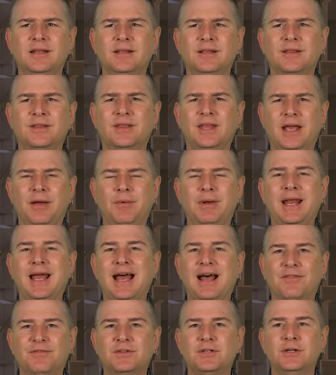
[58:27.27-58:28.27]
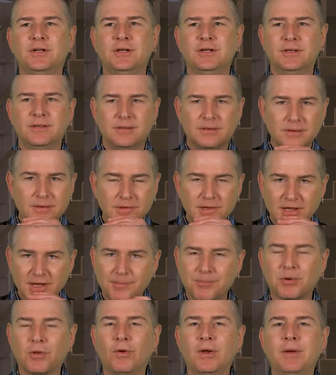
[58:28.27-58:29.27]
they would have to the
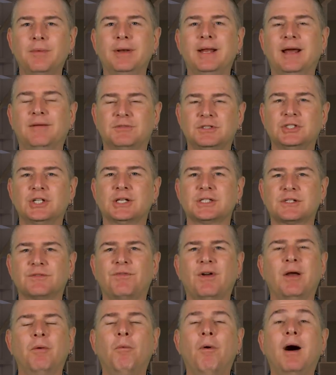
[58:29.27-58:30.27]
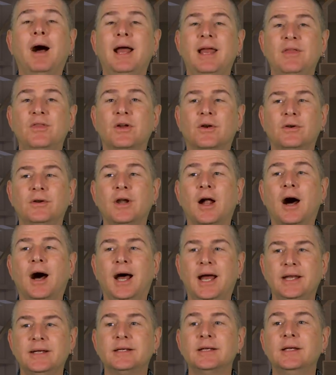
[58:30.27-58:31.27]
employee would have to justify why they're
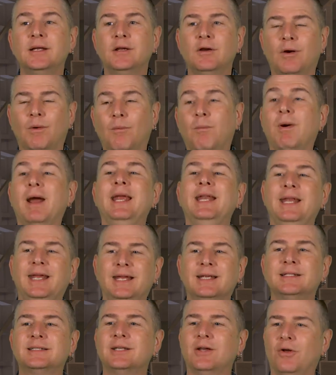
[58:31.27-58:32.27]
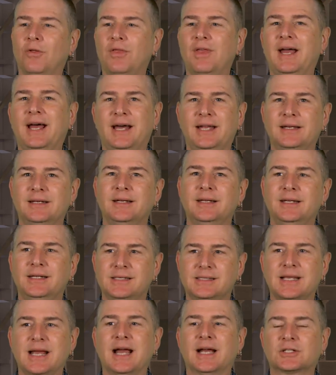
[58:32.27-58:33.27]
not waiting until that
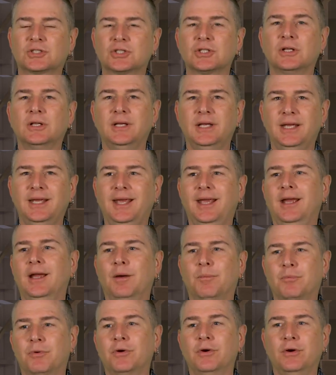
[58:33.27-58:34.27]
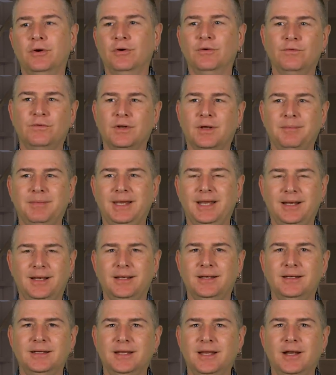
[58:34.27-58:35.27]
is actually approved. I
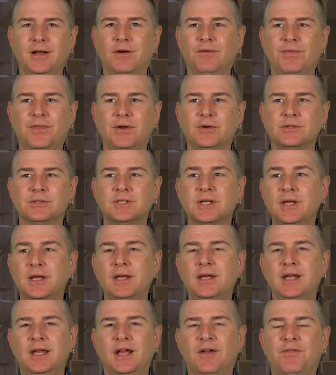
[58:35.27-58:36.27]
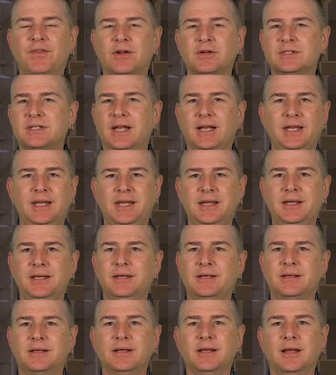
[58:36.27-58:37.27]
mean, you know, if there's if there's any